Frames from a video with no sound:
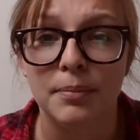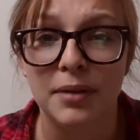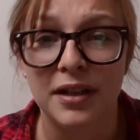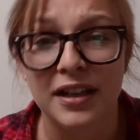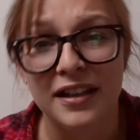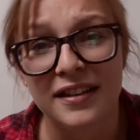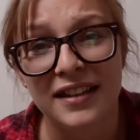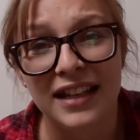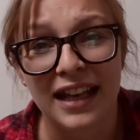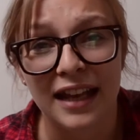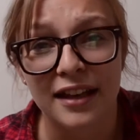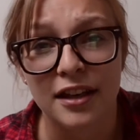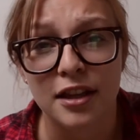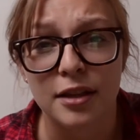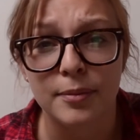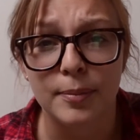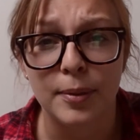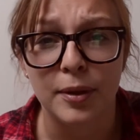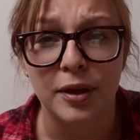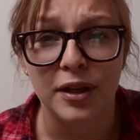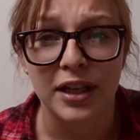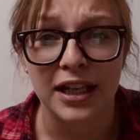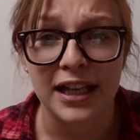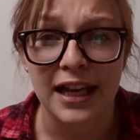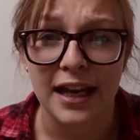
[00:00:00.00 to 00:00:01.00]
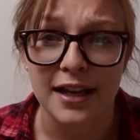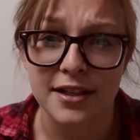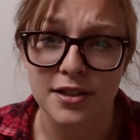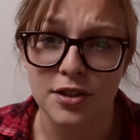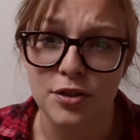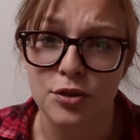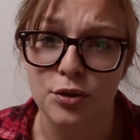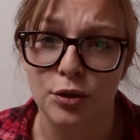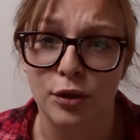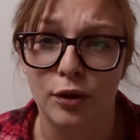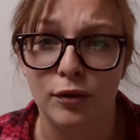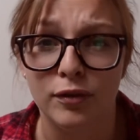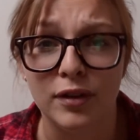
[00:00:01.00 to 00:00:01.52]
But in the end of the book, he has a
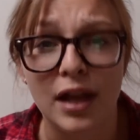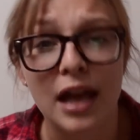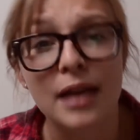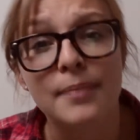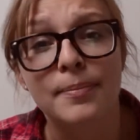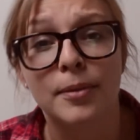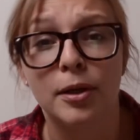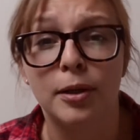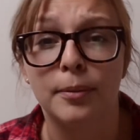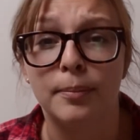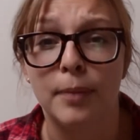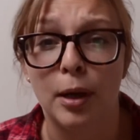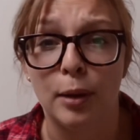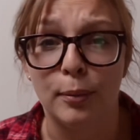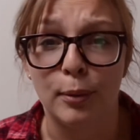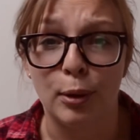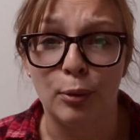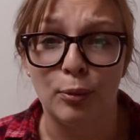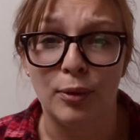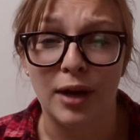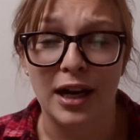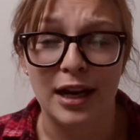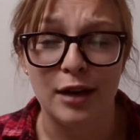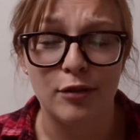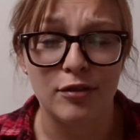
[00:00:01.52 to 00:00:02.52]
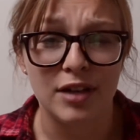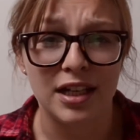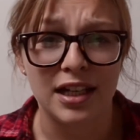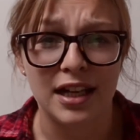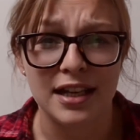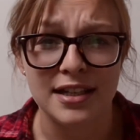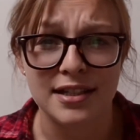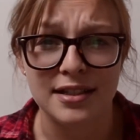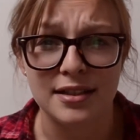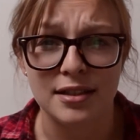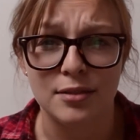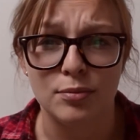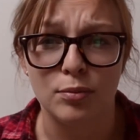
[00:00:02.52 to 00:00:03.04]
sort of light bulb moment where he
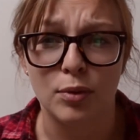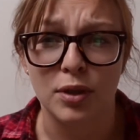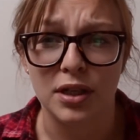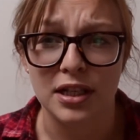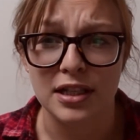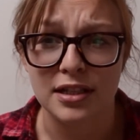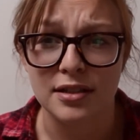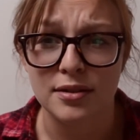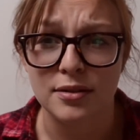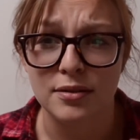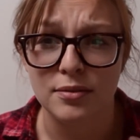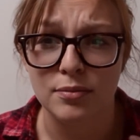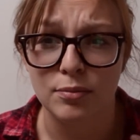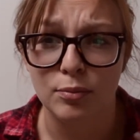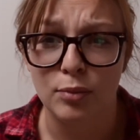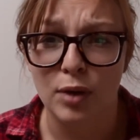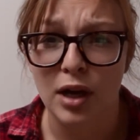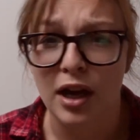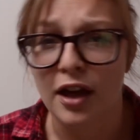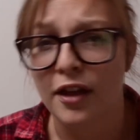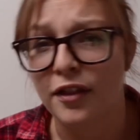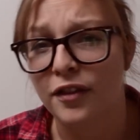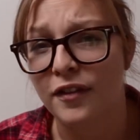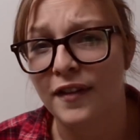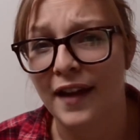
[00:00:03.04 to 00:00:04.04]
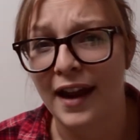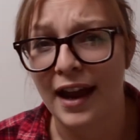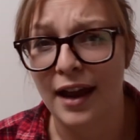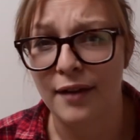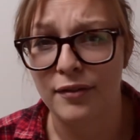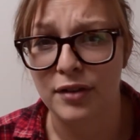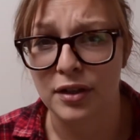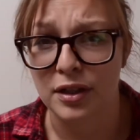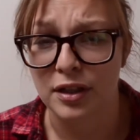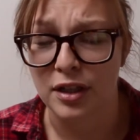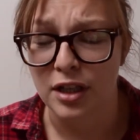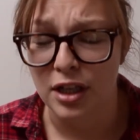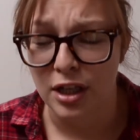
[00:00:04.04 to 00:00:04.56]
realizes what it's worth to
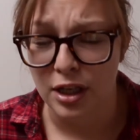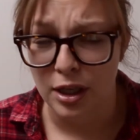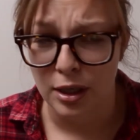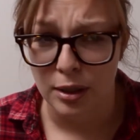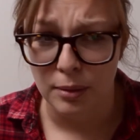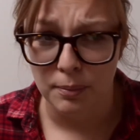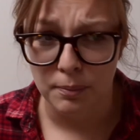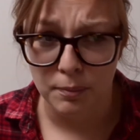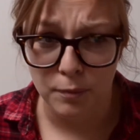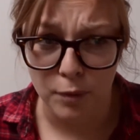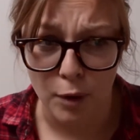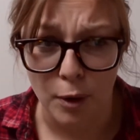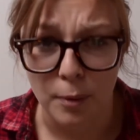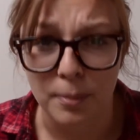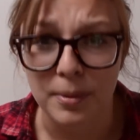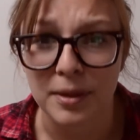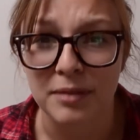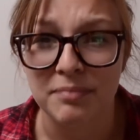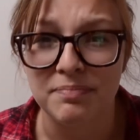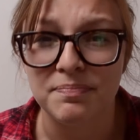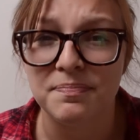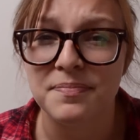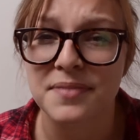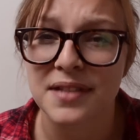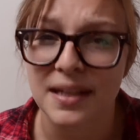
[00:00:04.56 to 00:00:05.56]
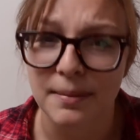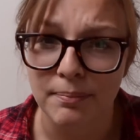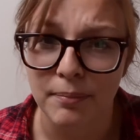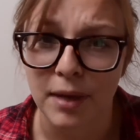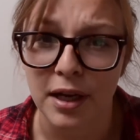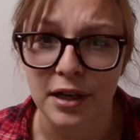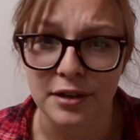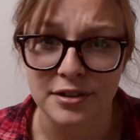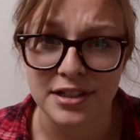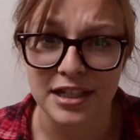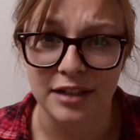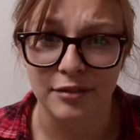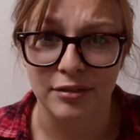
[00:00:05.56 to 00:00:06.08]
have a proper
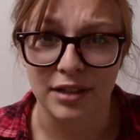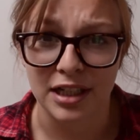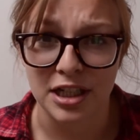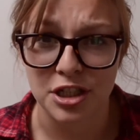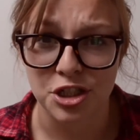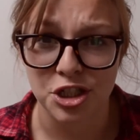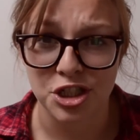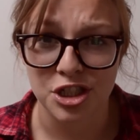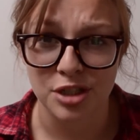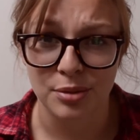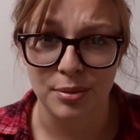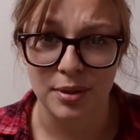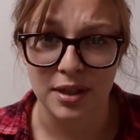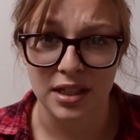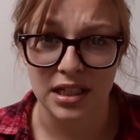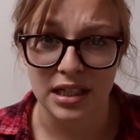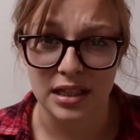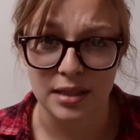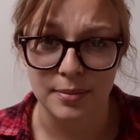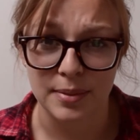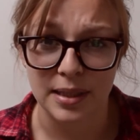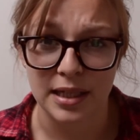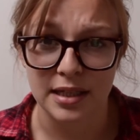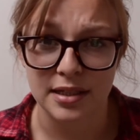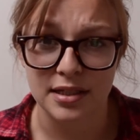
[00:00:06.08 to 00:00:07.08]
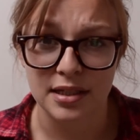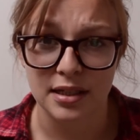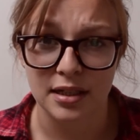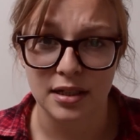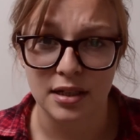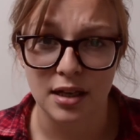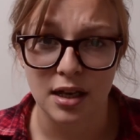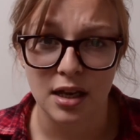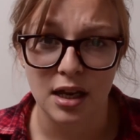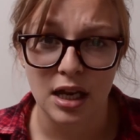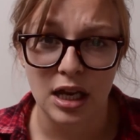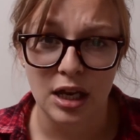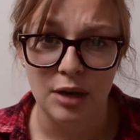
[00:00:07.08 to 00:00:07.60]
symbiotic relationship with another person,
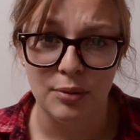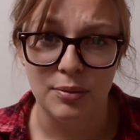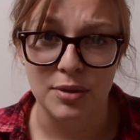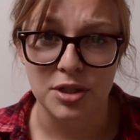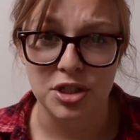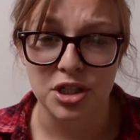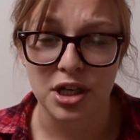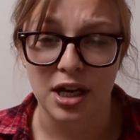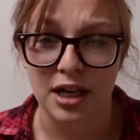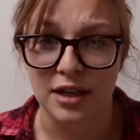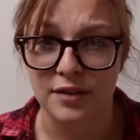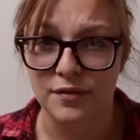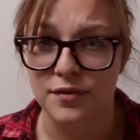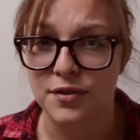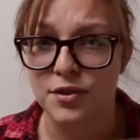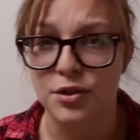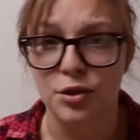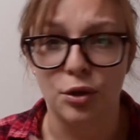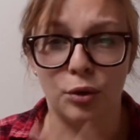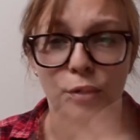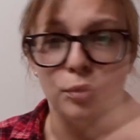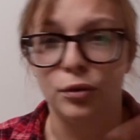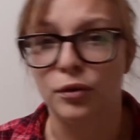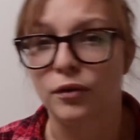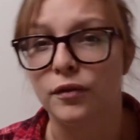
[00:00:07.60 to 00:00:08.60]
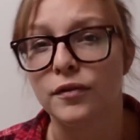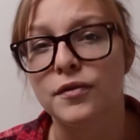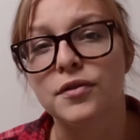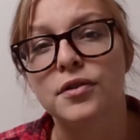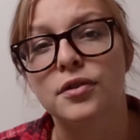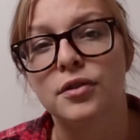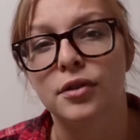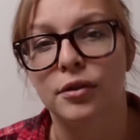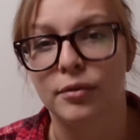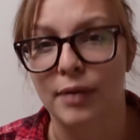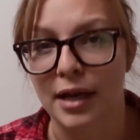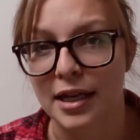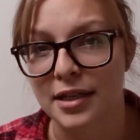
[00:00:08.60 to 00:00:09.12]
which kind of solves
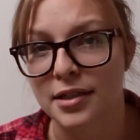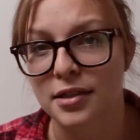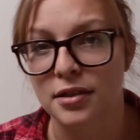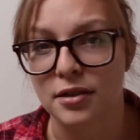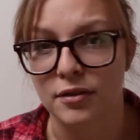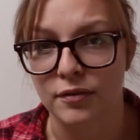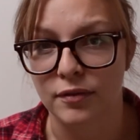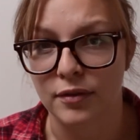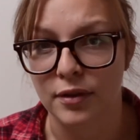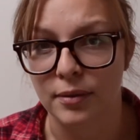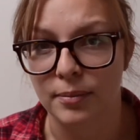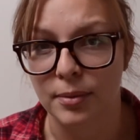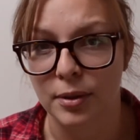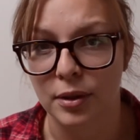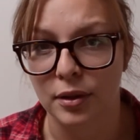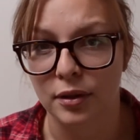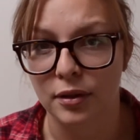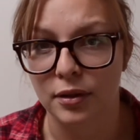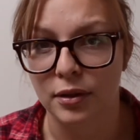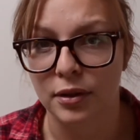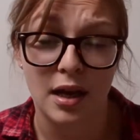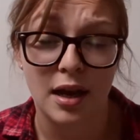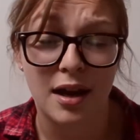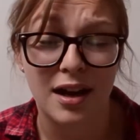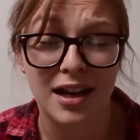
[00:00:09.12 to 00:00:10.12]
the rest of the book.